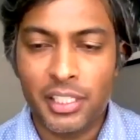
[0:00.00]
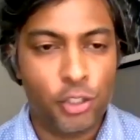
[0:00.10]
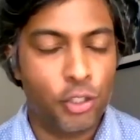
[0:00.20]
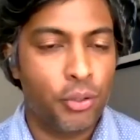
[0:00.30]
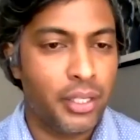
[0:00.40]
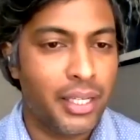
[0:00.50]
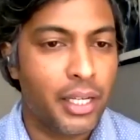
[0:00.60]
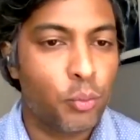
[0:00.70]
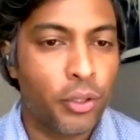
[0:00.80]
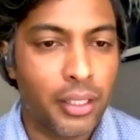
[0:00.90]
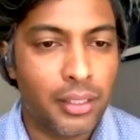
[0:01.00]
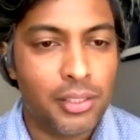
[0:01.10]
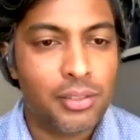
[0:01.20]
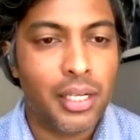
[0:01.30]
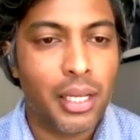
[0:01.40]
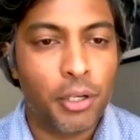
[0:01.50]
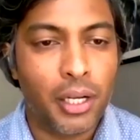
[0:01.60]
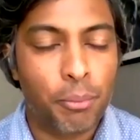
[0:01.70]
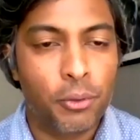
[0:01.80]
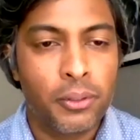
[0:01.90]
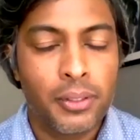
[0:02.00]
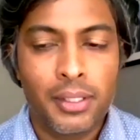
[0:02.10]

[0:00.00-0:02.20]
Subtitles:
security, networking, just to name a couple.